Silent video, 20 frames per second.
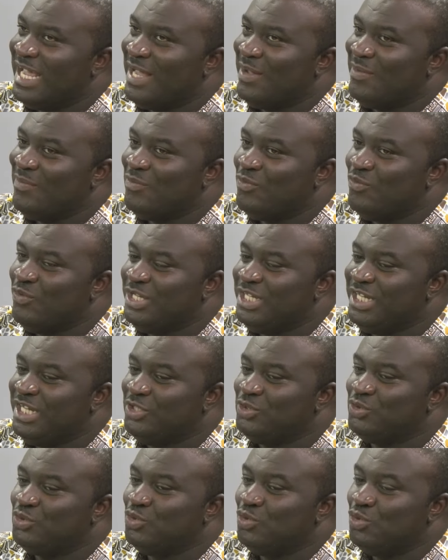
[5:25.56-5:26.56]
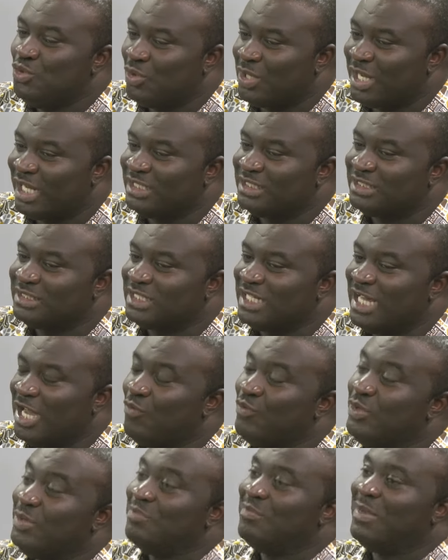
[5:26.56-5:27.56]
We need to look at how
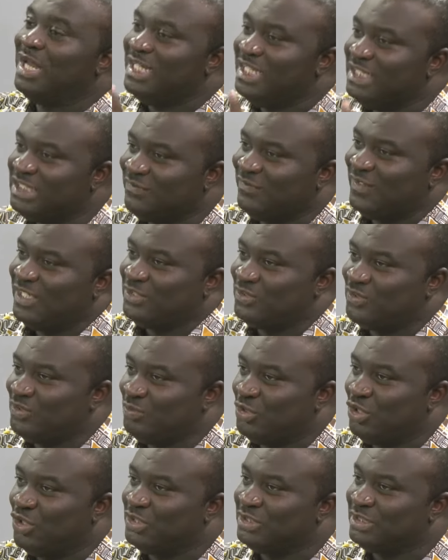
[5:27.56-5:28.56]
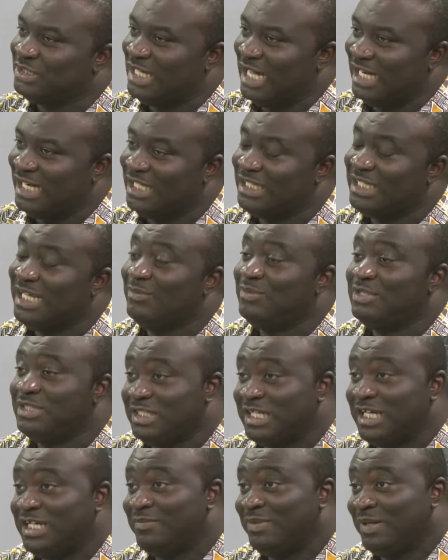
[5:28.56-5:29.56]
we manage funds, no, because at that time it's a
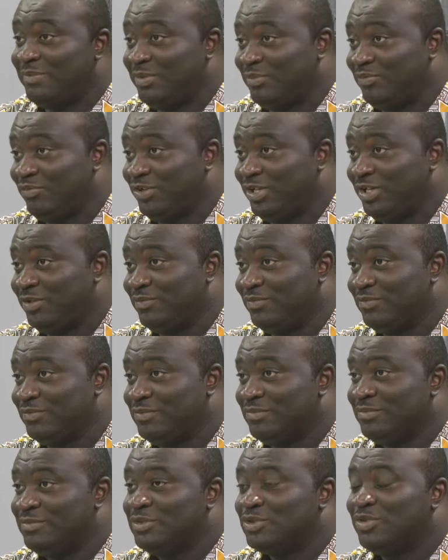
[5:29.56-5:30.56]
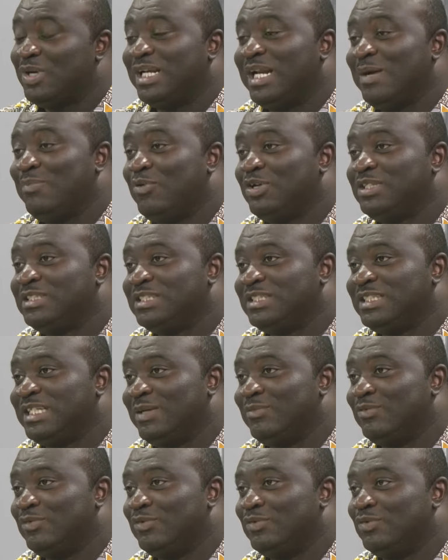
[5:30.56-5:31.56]
cannibal baby. So at that point in time,
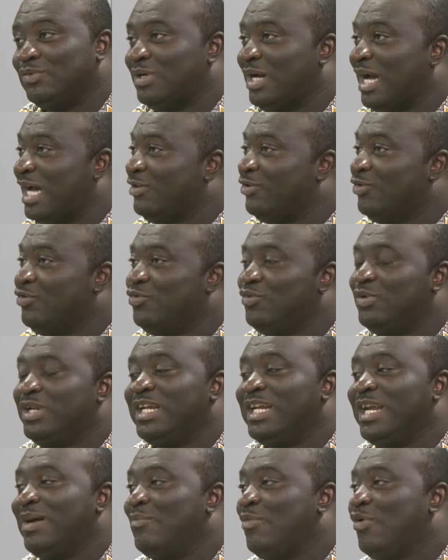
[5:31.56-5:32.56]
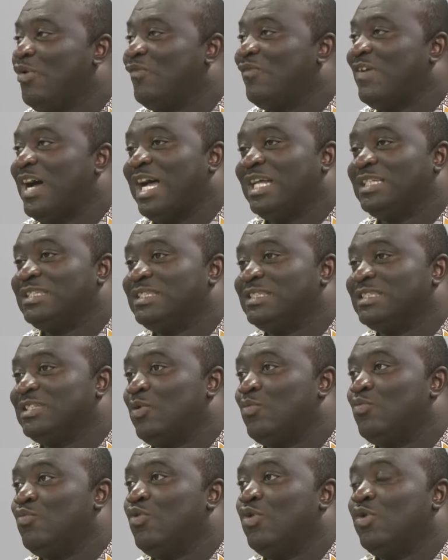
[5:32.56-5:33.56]
no, I don't know the number of artists or
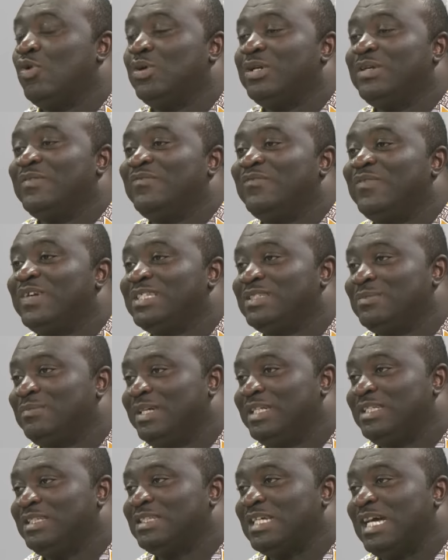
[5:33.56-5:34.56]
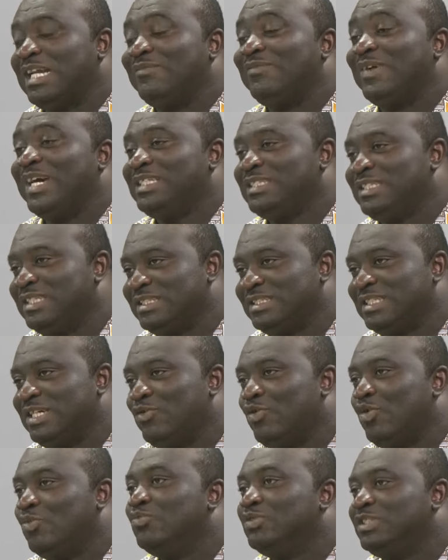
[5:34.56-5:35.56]
more investment advisors
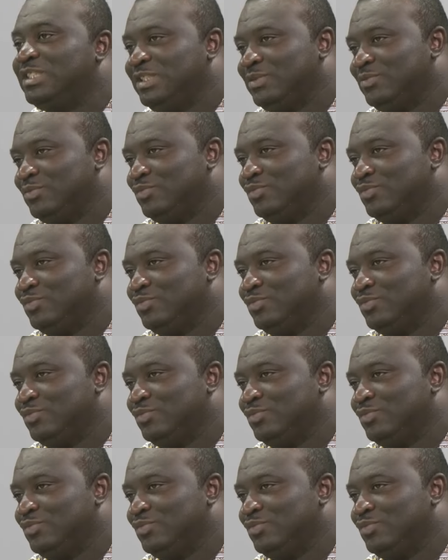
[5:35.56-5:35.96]
or mutimbo.